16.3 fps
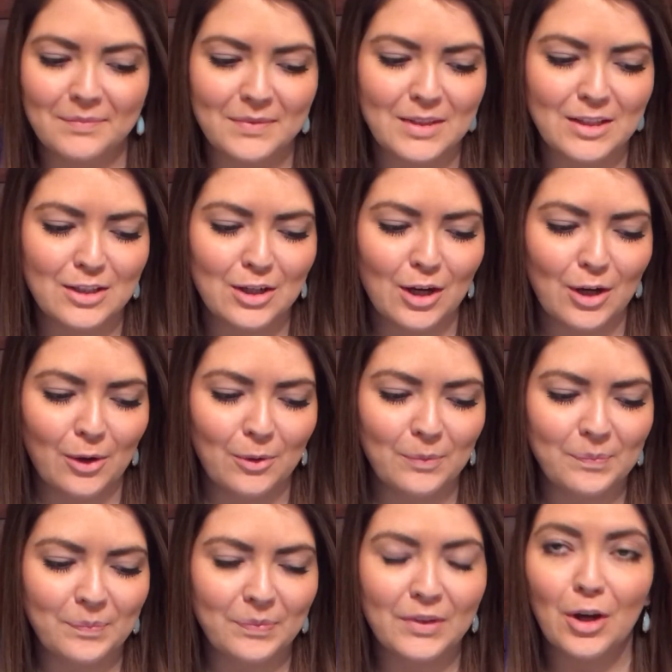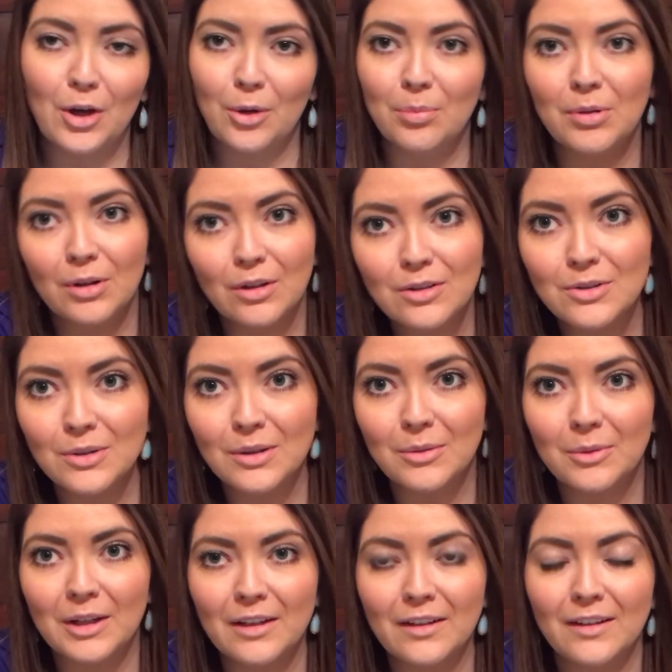So hope you're all
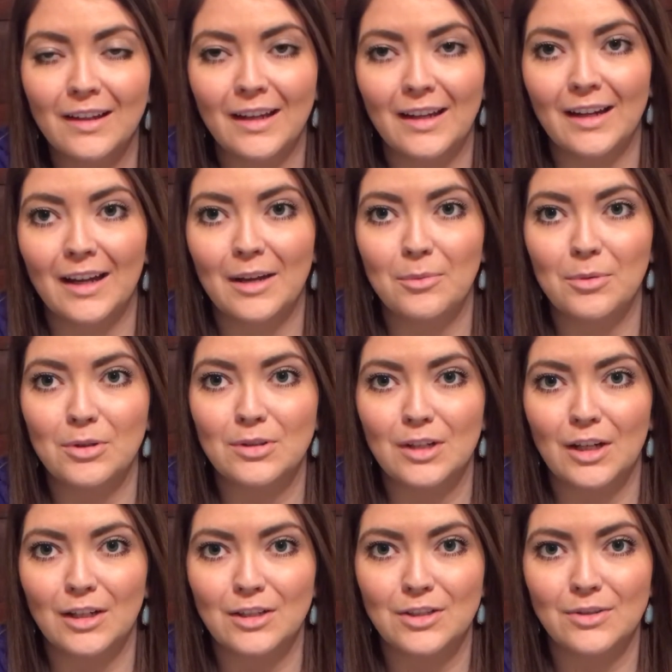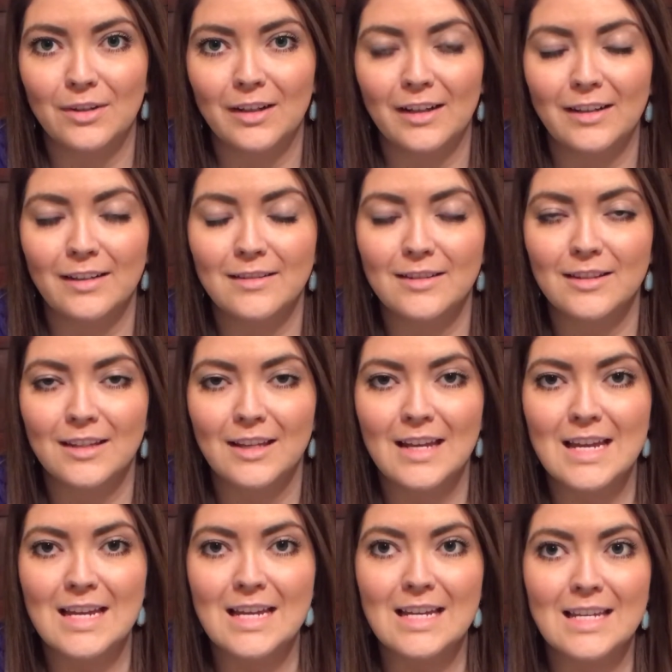doing well, and I will talk to you guys
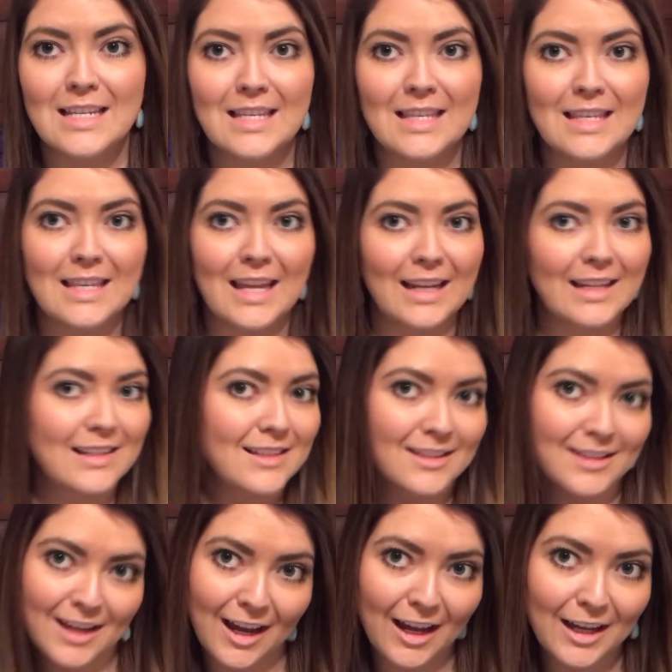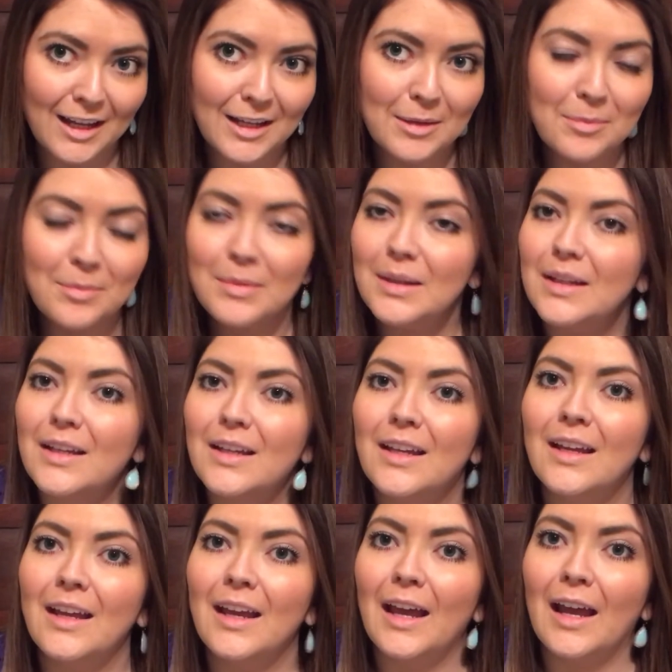next time
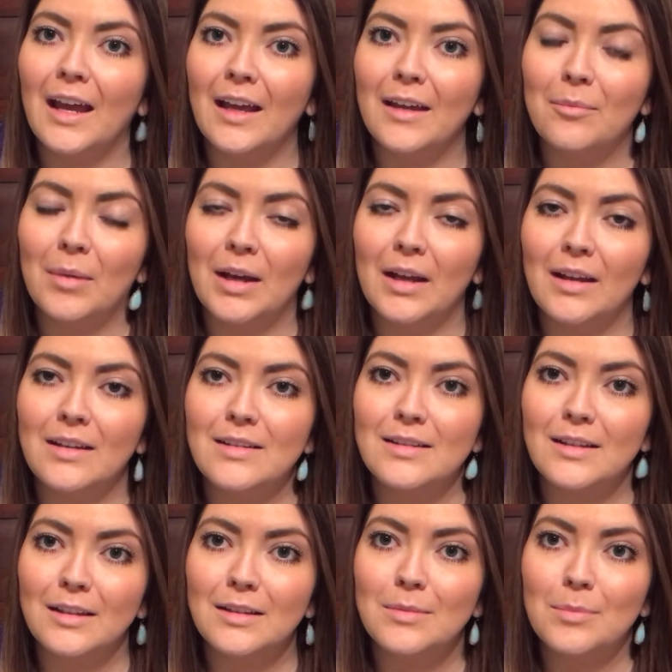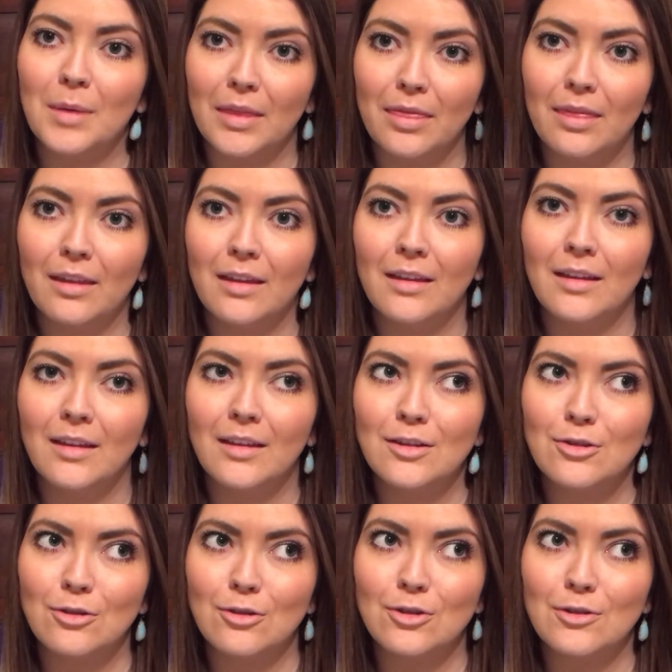at my 6-month
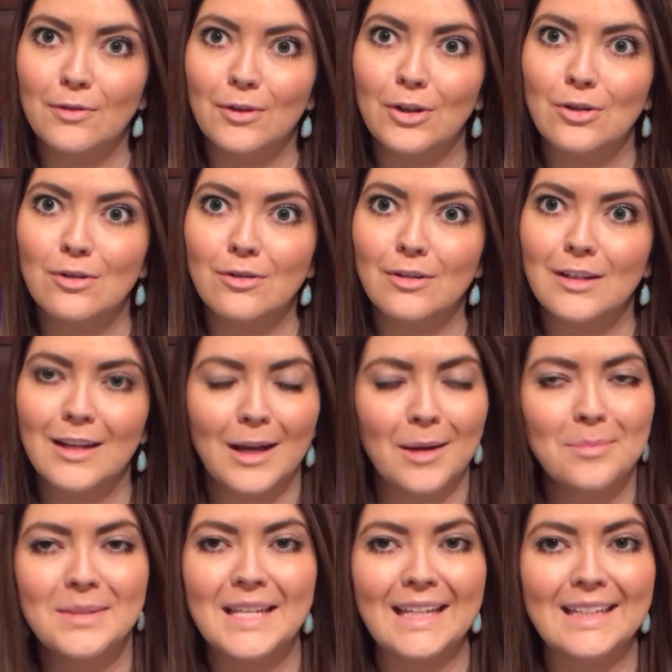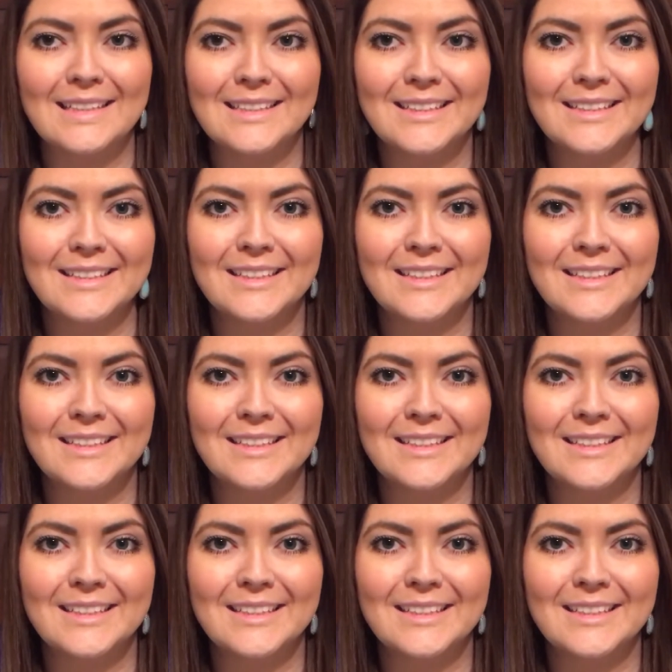surgiversary update.